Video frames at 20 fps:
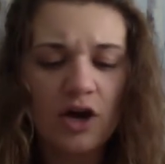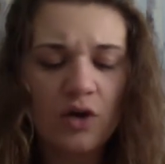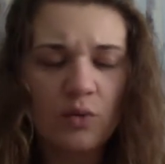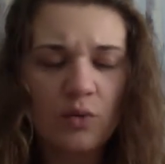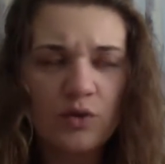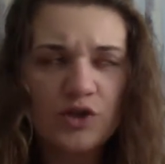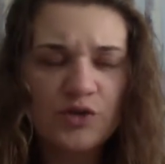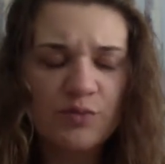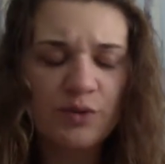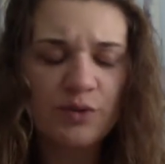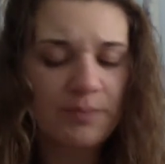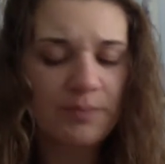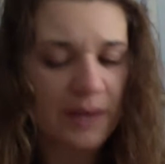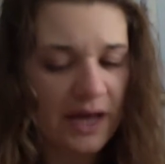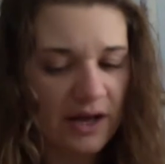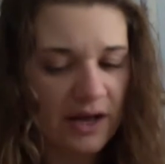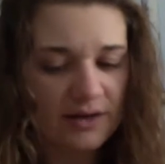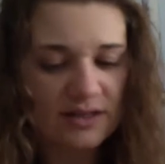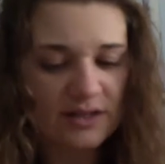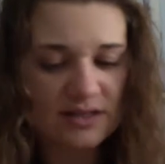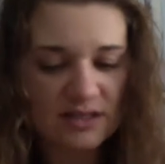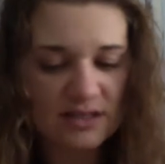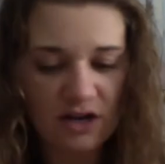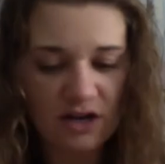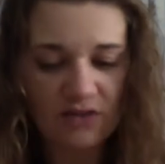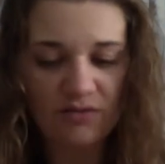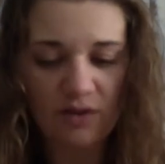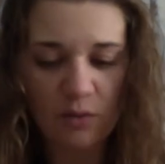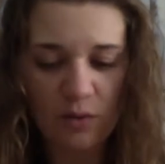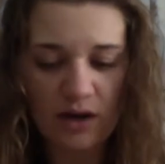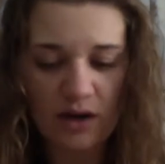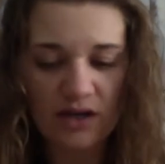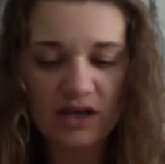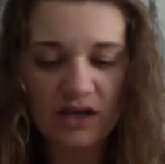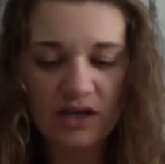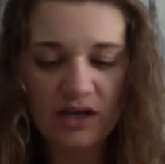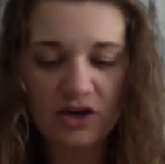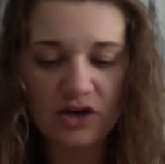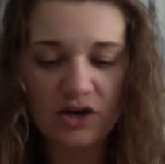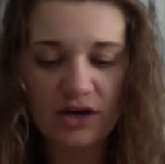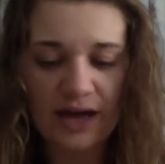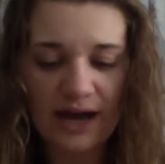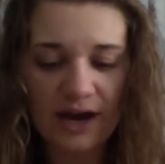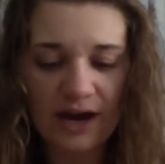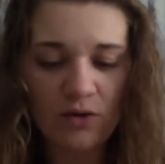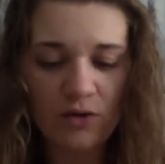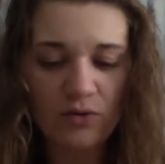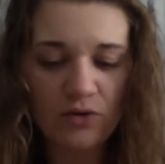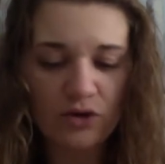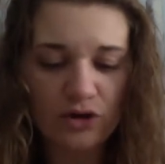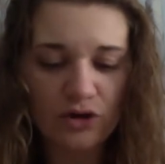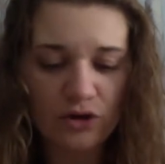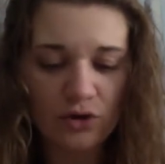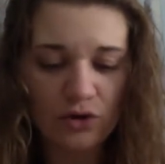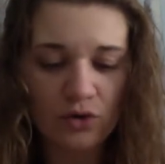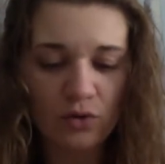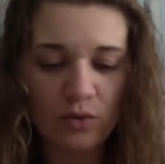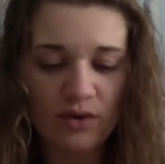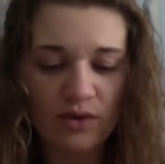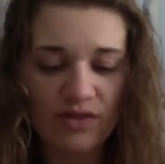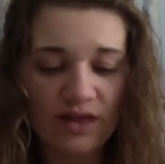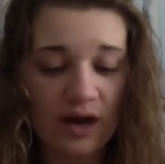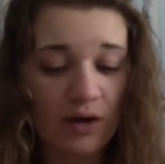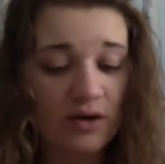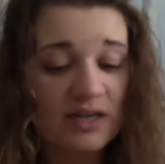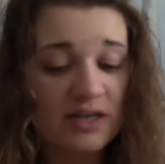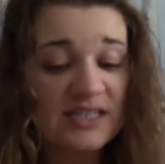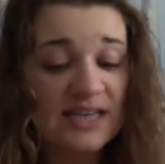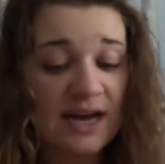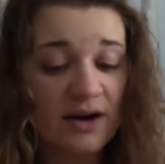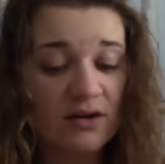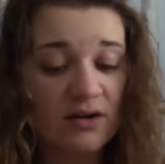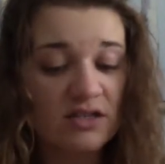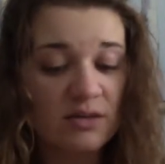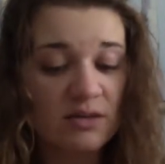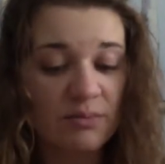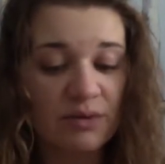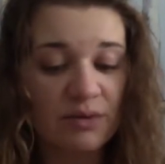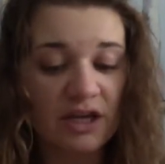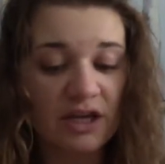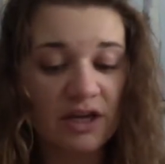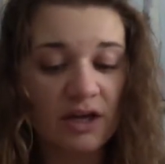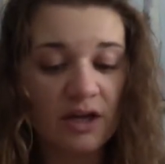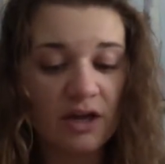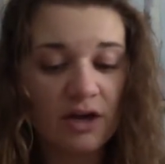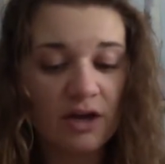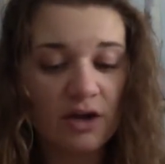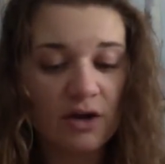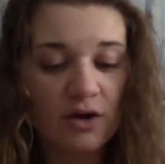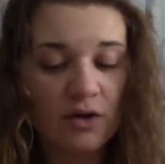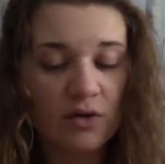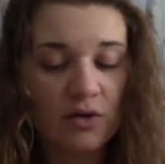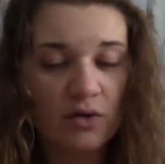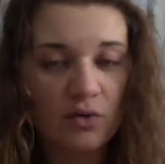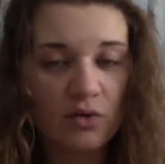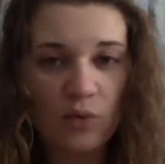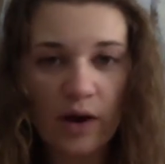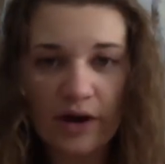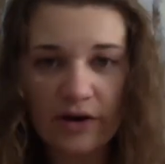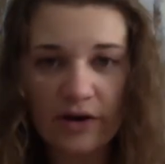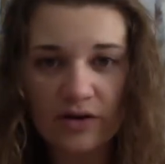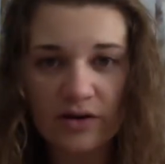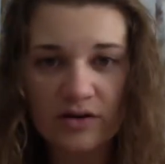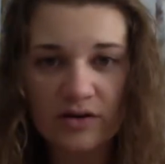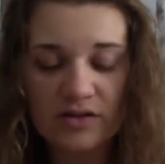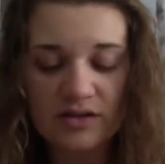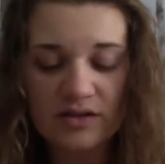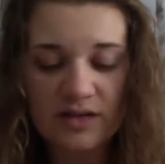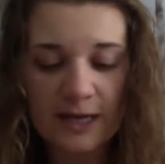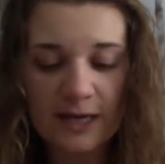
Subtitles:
which propelled itself on what he now knew without a doubt to be runners.